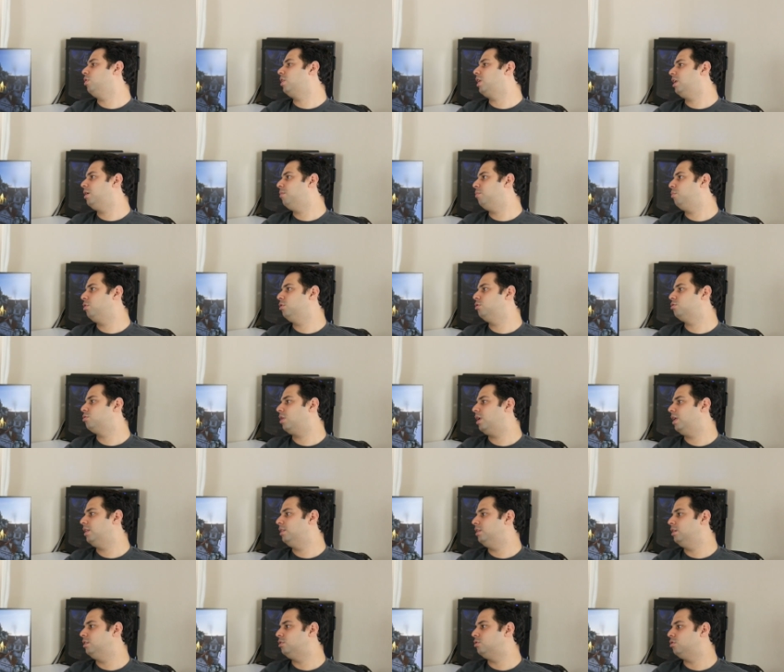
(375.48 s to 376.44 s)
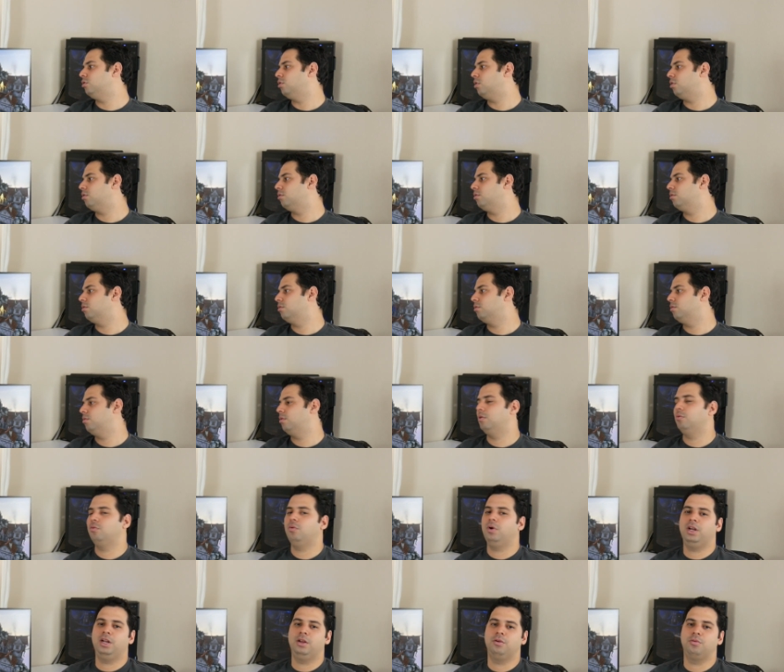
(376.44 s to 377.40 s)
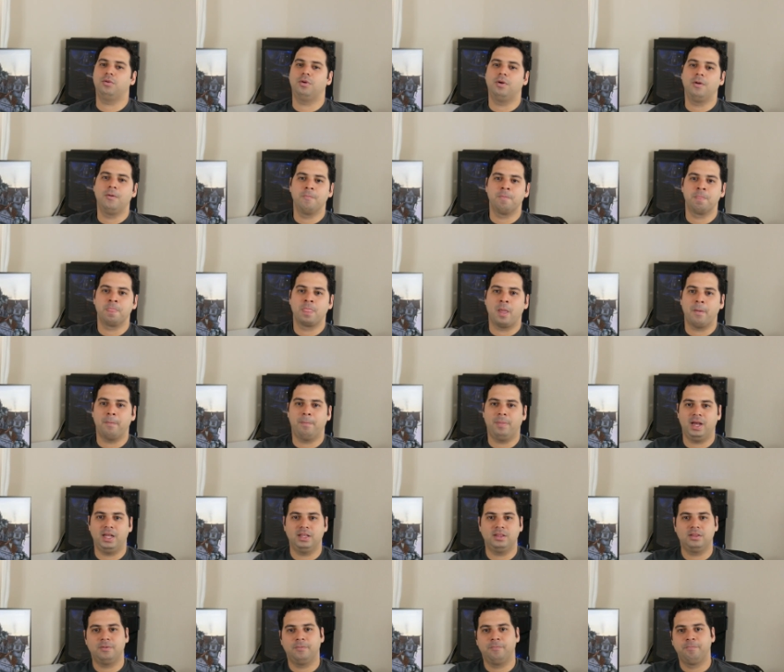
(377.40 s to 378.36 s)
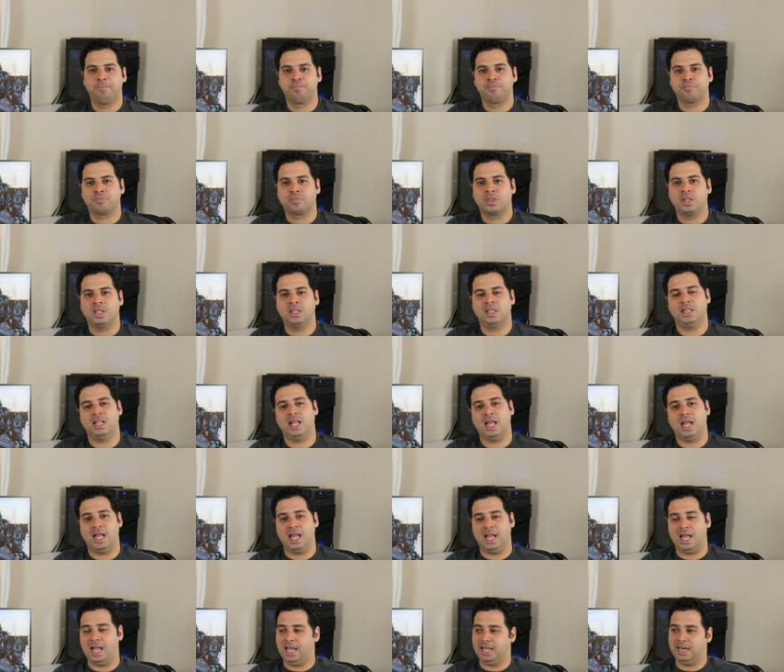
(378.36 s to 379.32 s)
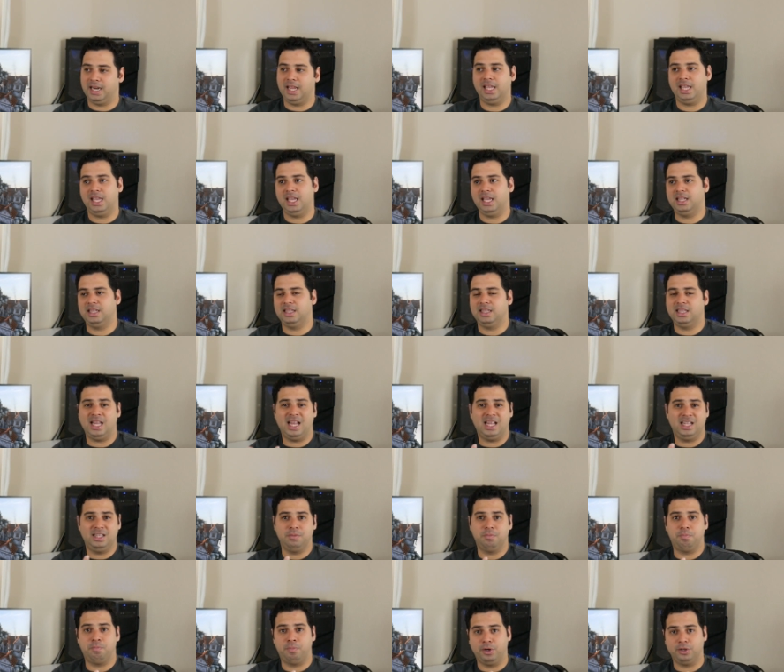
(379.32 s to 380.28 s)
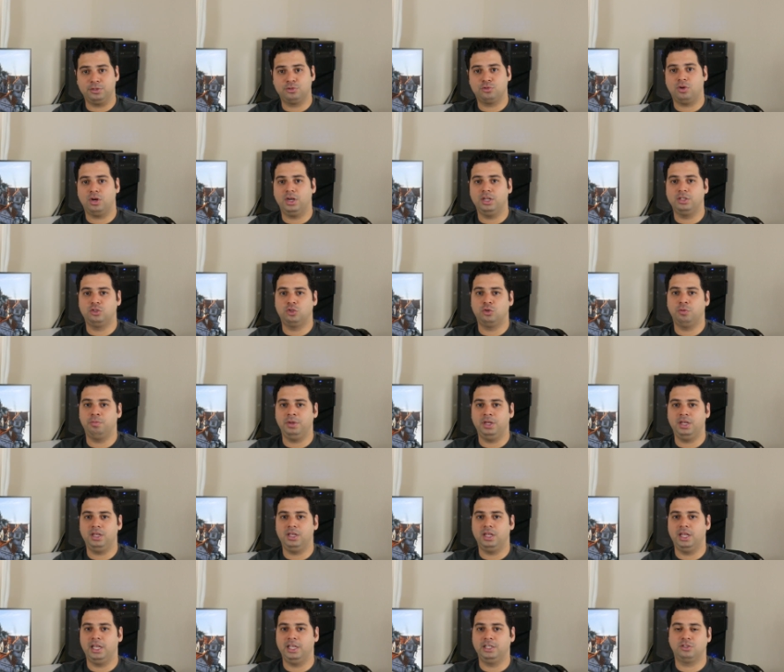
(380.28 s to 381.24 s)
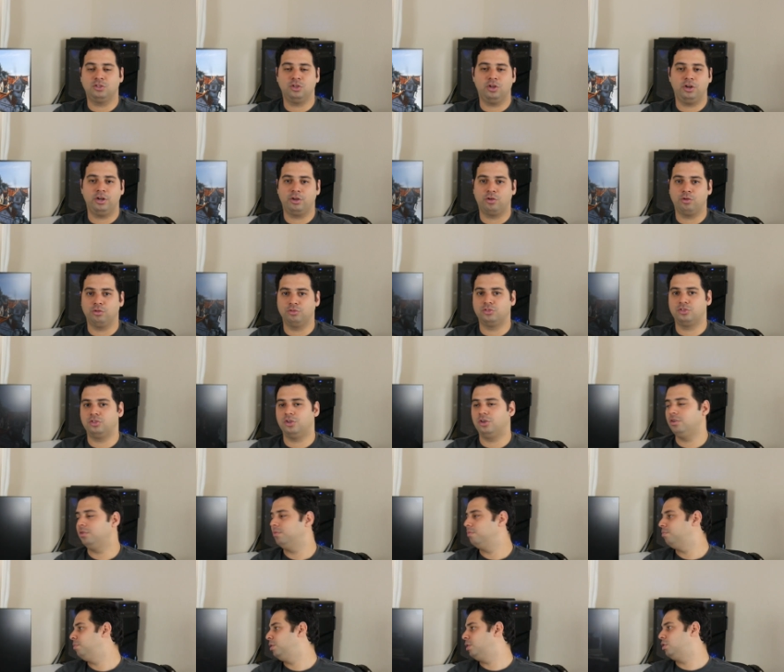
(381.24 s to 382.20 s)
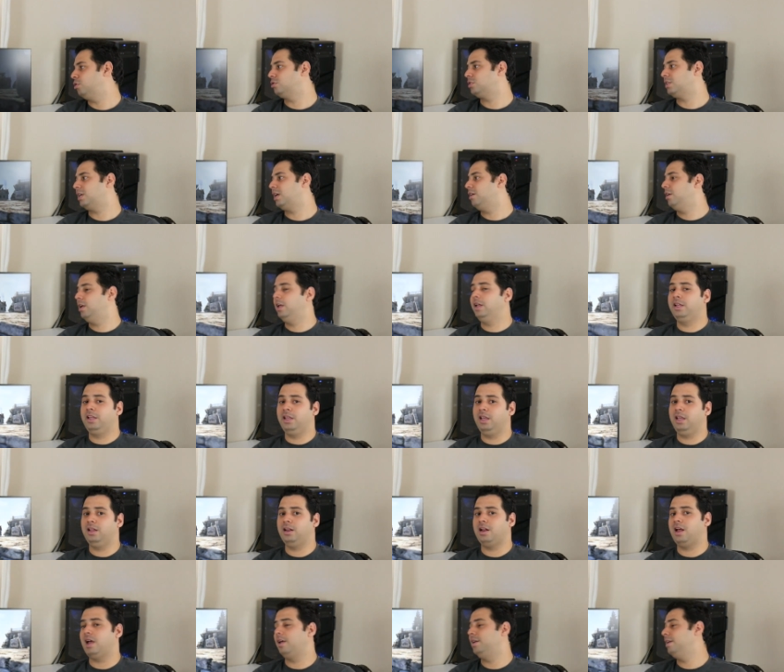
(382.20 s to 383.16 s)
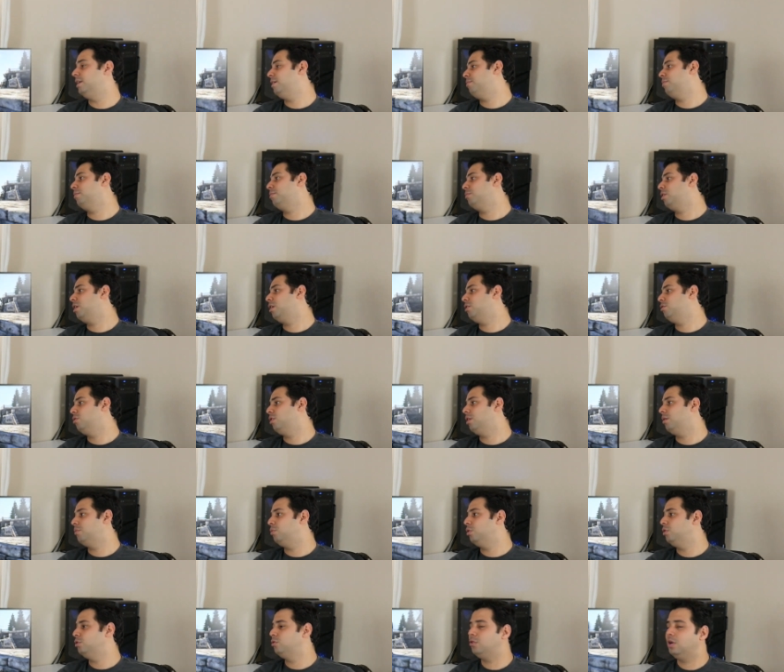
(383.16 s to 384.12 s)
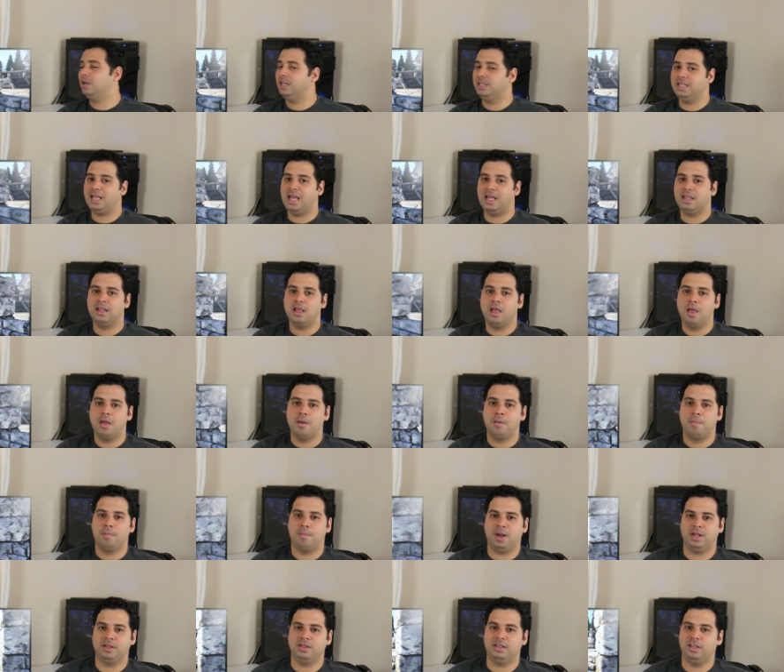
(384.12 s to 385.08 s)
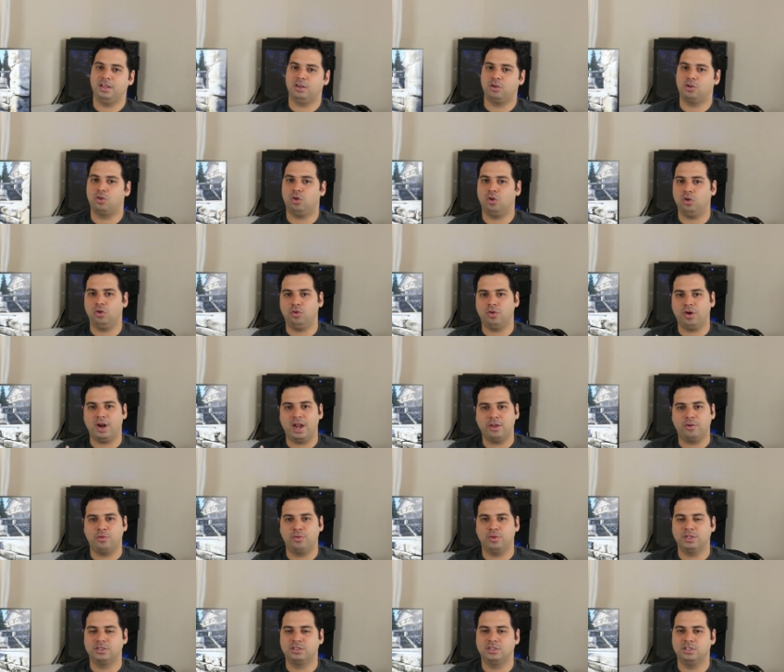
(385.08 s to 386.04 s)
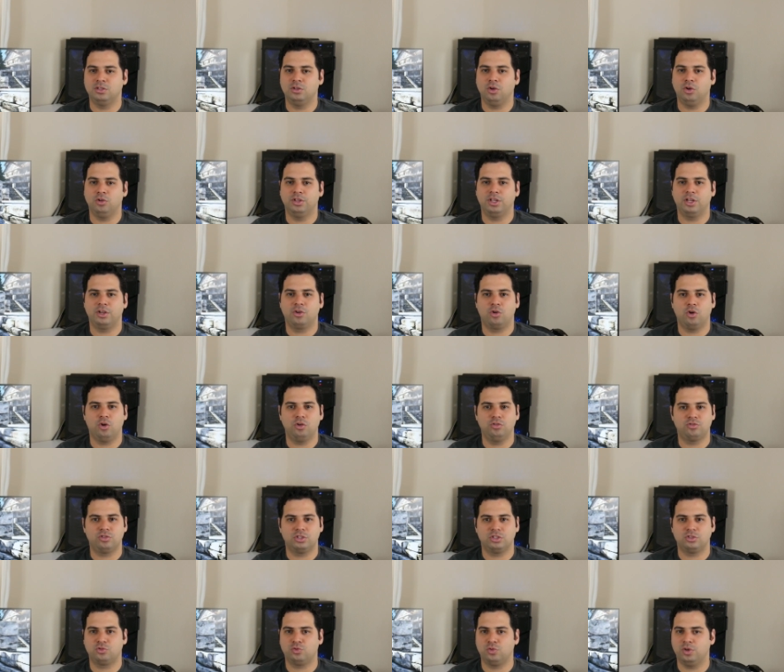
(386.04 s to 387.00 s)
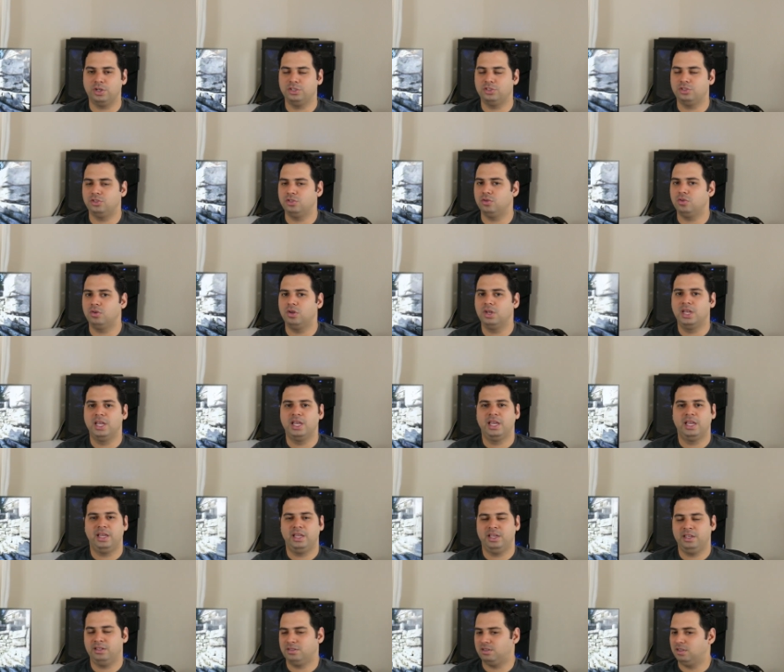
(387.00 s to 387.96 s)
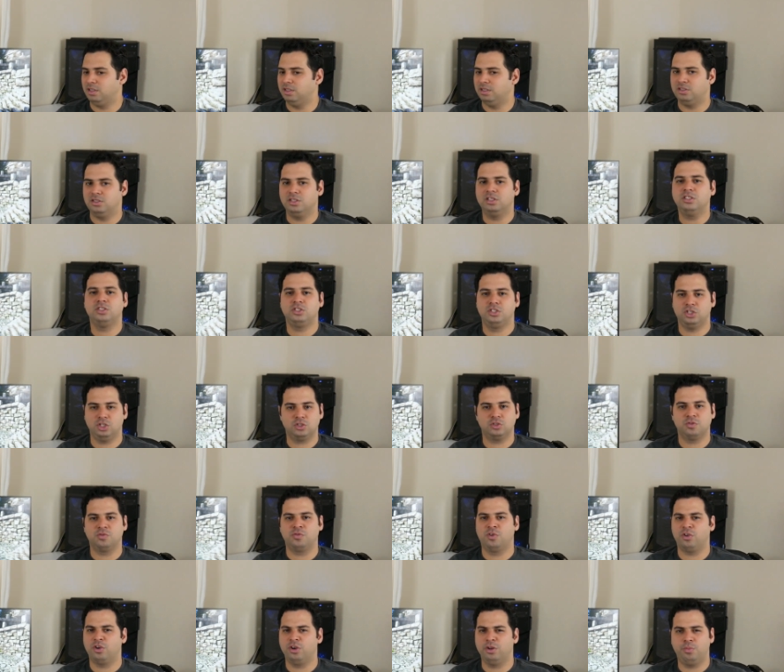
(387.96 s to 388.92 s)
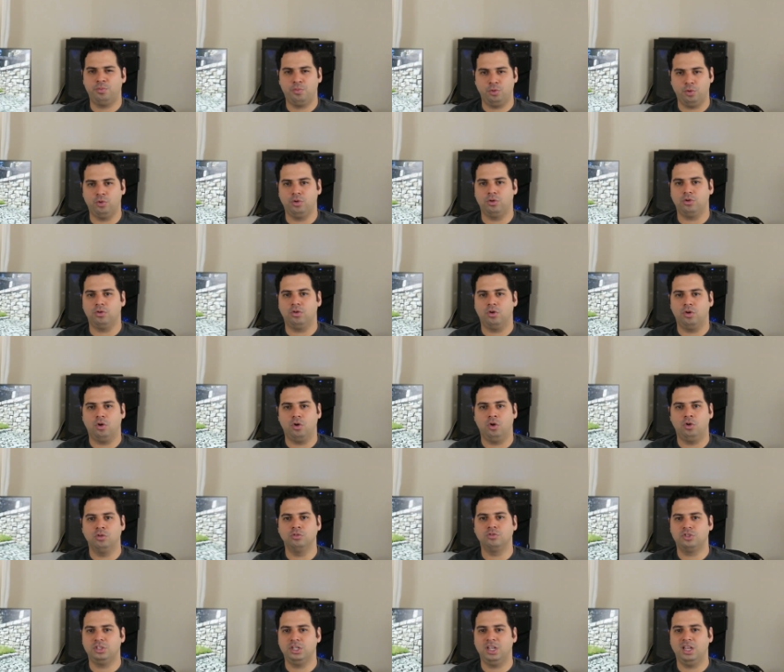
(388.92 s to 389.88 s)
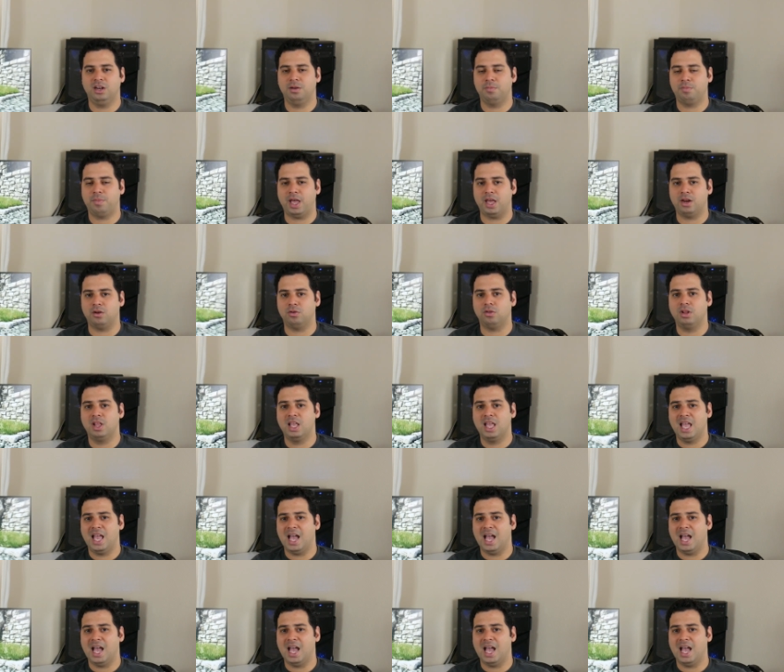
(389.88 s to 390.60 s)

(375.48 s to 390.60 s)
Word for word: look at a monitor like this, you know, or whatever, but and again, that personally to me is not a concern because I'm never gonna look at a monitor like that. But the color accuracy though, the contrast ratio is just very poor on TN panel.